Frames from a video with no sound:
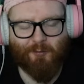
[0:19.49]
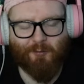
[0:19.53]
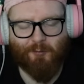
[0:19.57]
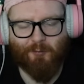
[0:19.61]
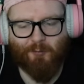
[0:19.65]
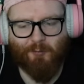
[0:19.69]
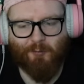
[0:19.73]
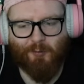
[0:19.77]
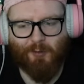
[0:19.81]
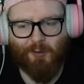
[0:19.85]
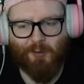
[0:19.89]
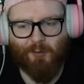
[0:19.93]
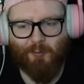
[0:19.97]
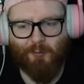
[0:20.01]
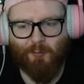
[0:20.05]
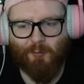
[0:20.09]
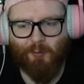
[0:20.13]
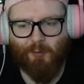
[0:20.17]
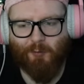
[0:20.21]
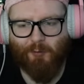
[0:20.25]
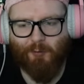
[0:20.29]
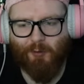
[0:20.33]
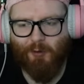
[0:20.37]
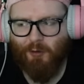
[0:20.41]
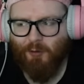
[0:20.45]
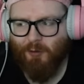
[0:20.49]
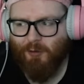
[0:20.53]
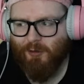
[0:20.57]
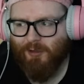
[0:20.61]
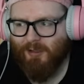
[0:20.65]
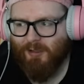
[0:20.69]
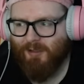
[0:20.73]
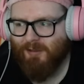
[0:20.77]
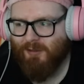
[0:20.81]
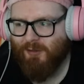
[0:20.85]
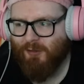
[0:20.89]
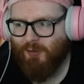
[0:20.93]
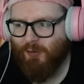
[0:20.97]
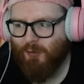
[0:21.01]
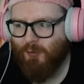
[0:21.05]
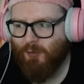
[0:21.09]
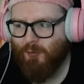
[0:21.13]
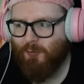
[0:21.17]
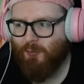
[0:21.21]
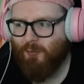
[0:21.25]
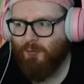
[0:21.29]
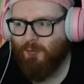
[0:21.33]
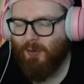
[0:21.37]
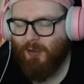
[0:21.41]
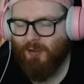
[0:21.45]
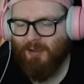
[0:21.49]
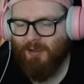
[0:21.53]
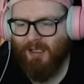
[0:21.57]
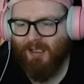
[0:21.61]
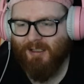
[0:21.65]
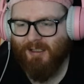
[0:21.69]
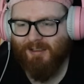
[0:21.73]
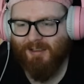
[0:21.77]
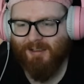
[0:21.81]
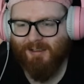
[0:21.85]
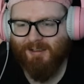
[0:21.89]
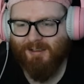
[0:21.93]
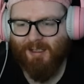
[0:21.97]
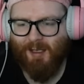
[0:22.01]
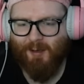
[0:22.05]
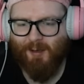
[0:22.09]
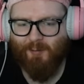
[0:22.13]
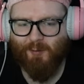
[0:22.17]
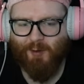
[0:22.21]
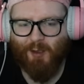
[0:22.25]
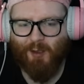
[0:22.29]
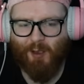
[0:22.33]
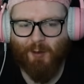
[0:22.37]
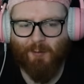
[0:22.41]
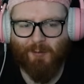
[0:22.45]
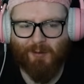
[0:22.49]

we're recording two podcasts at the same time,